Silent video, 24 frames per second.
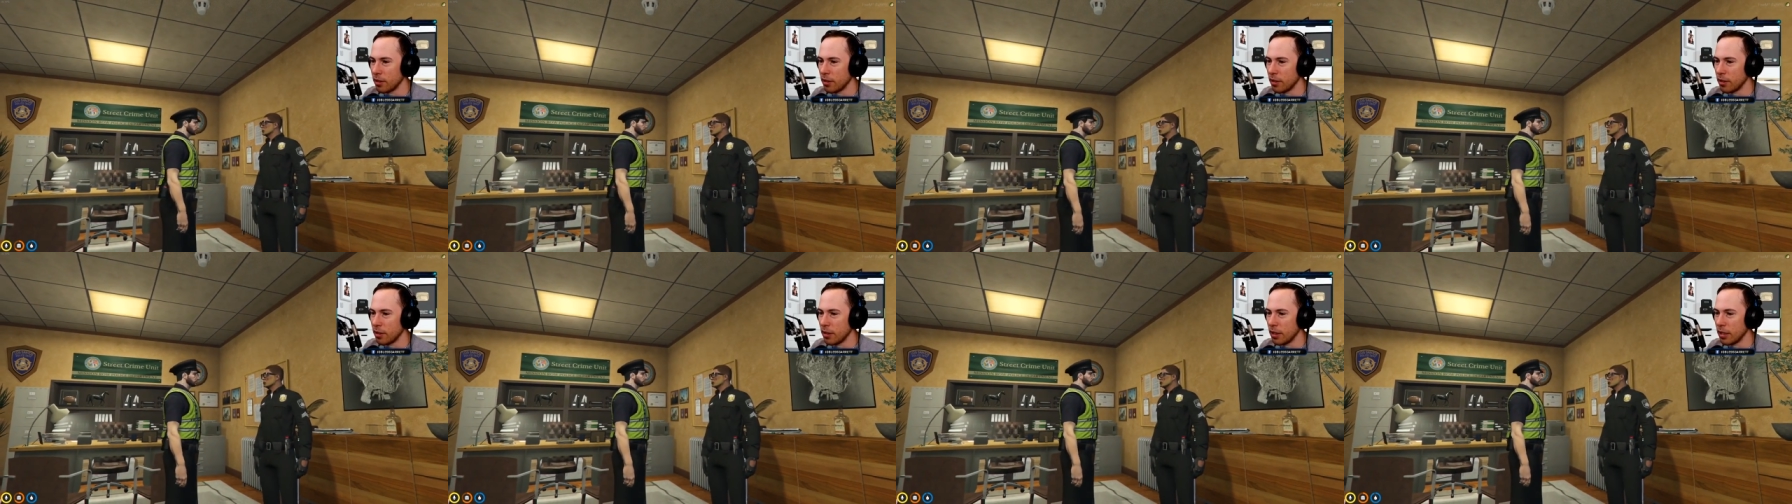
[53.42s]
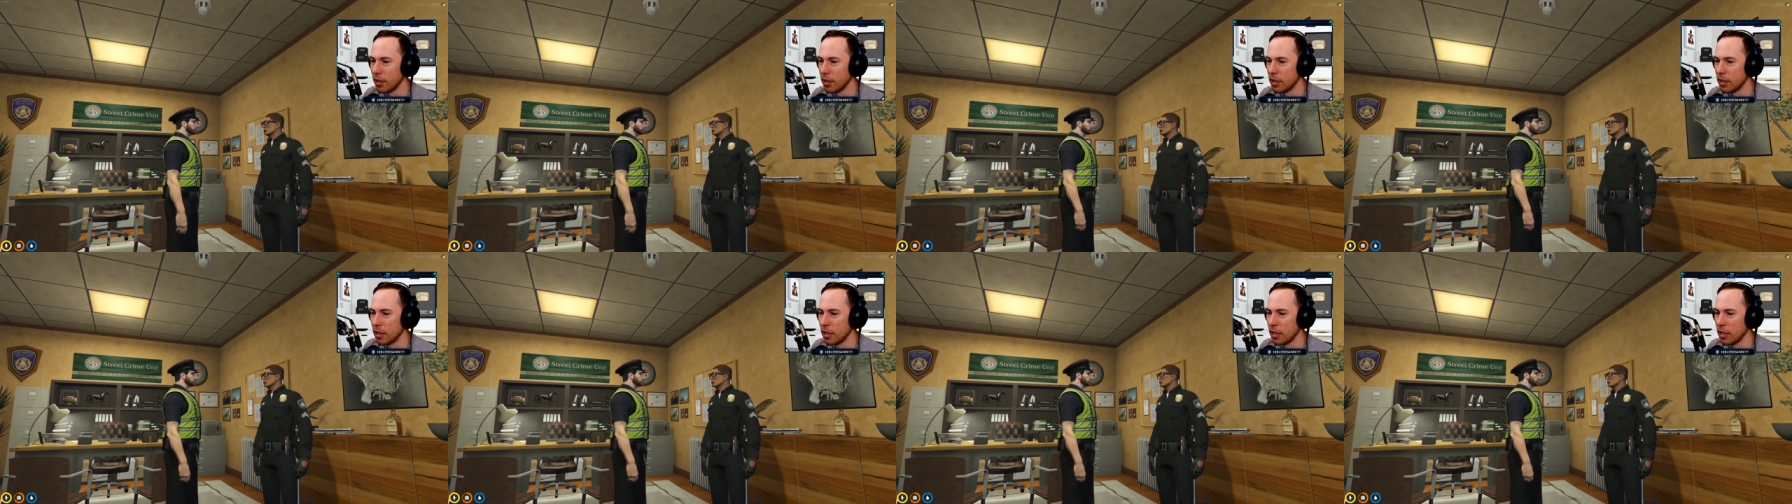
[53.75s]

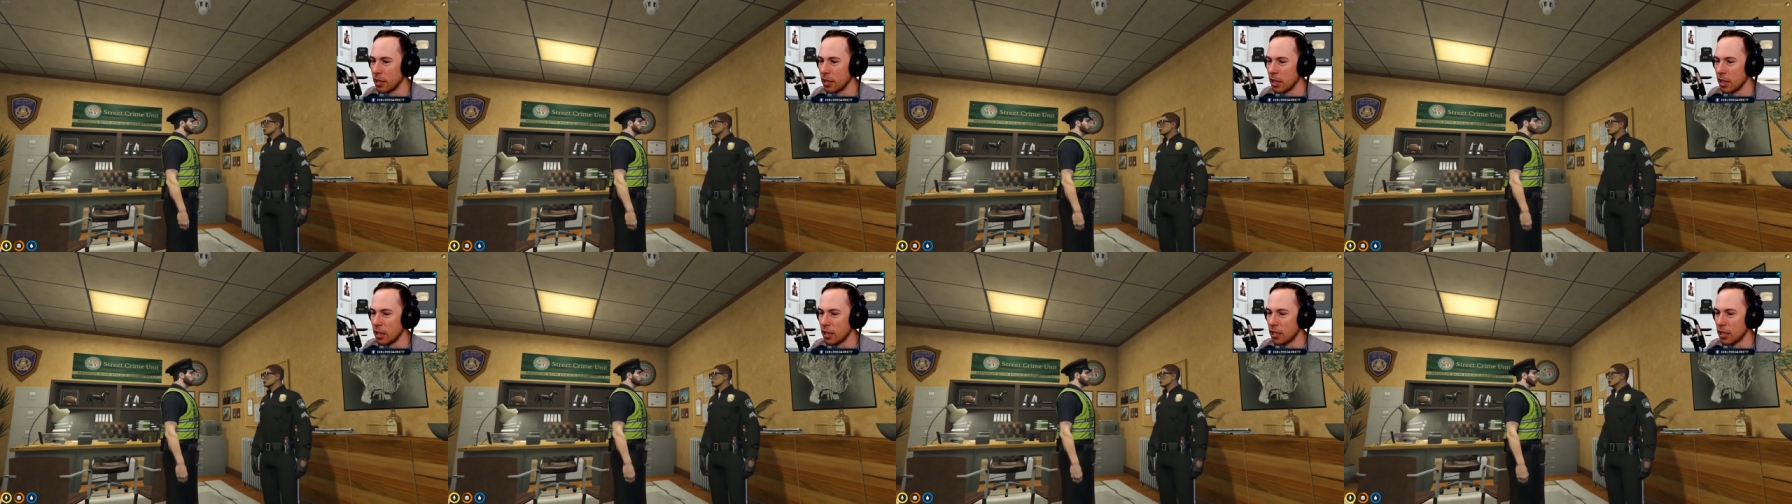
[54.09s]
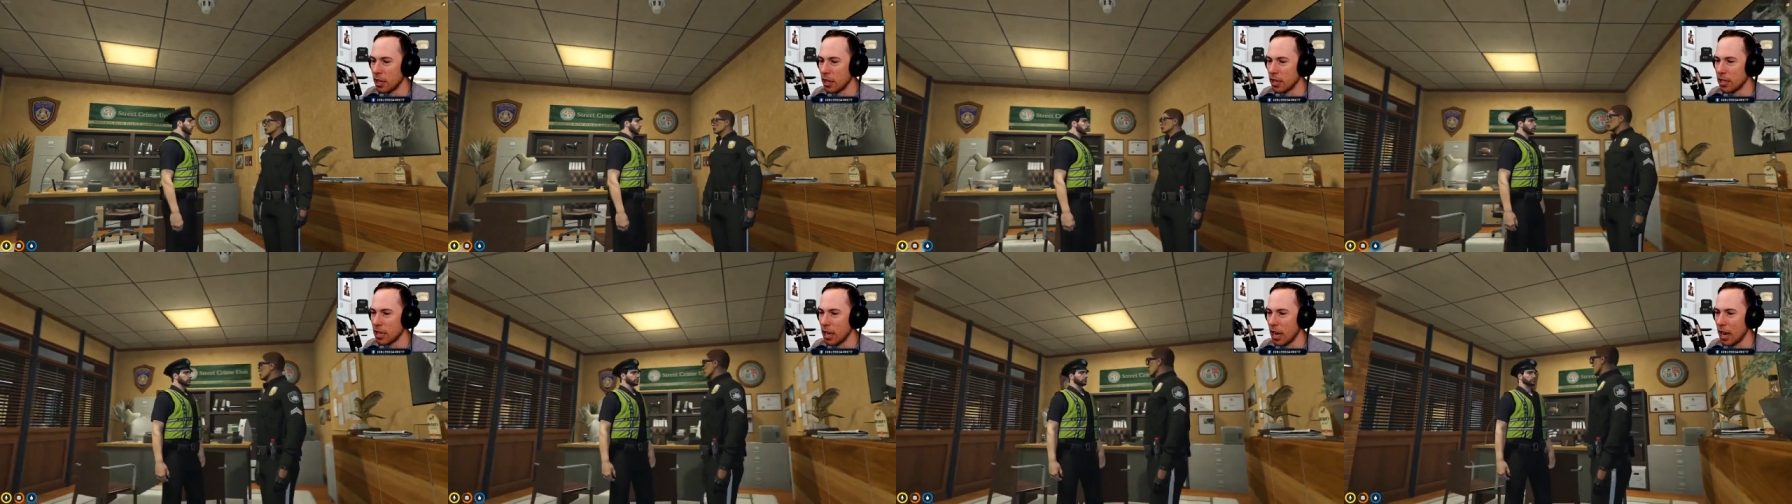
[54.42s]
It's it's it's
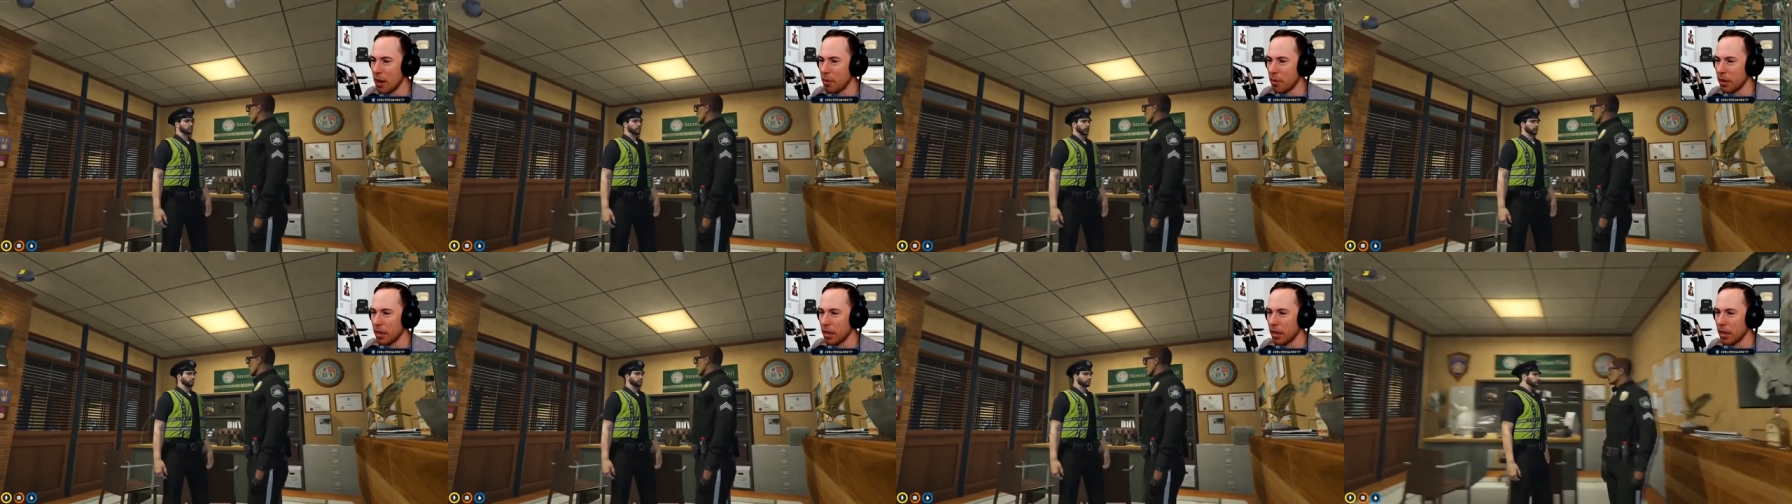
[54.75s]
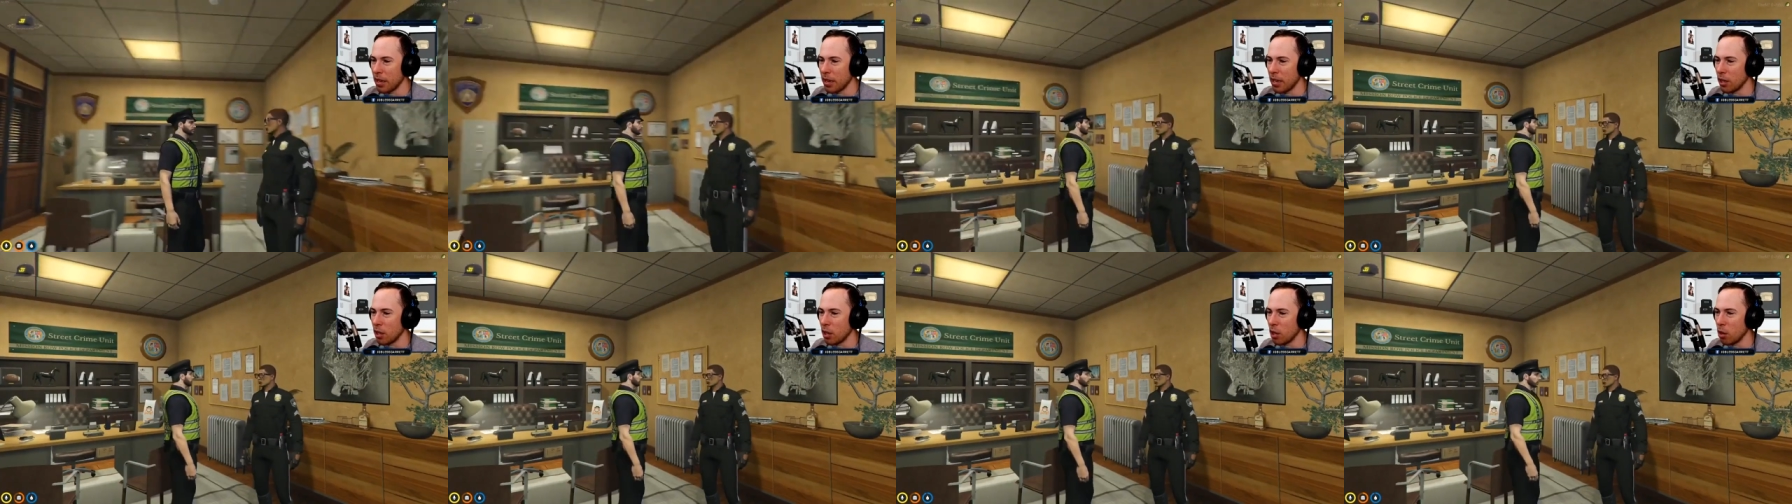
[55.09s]
that time again
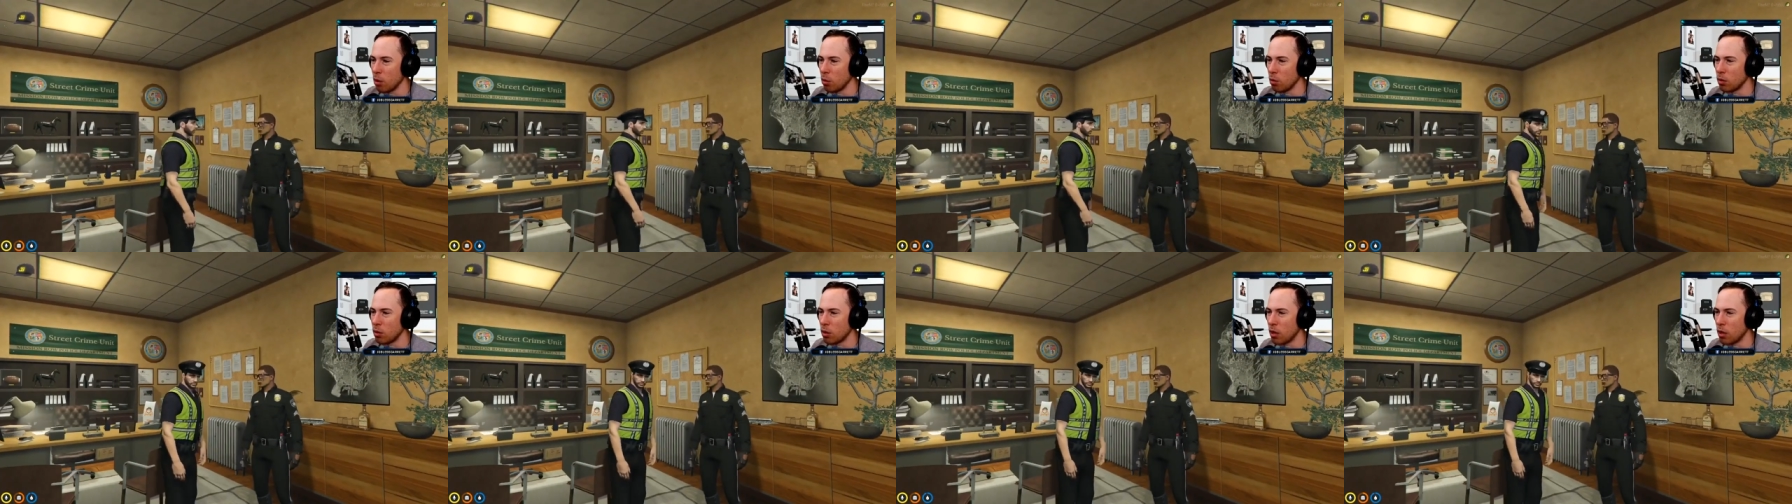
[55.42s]
that low